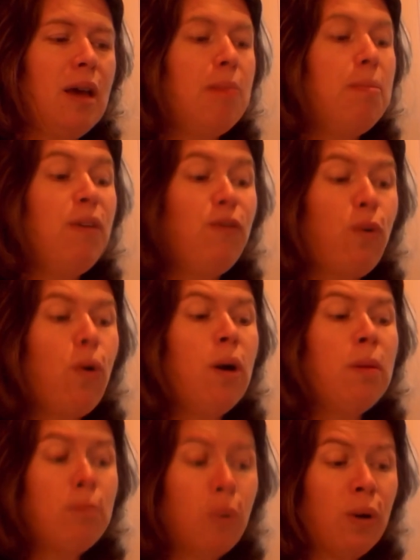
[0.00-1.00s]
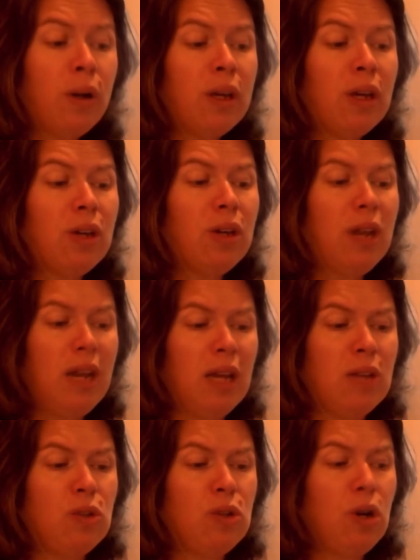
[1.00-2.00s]
Before Morgan could
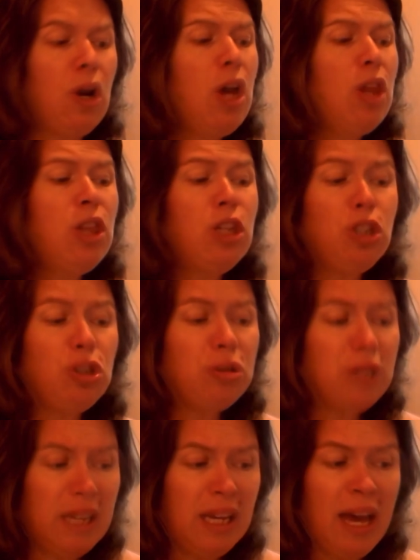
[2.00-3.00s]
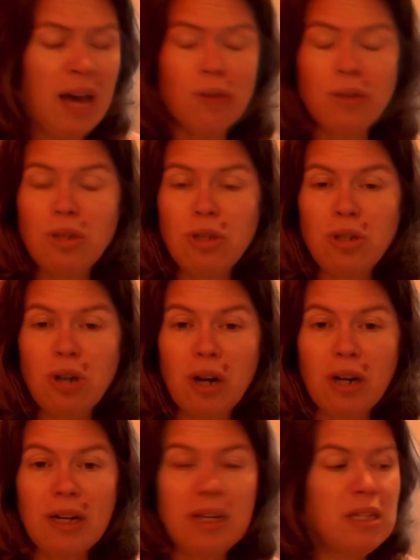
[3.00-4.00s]
answer, the treehouse
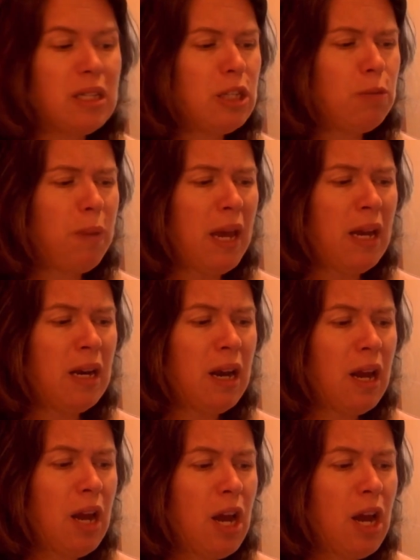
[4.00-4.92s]
started to spin.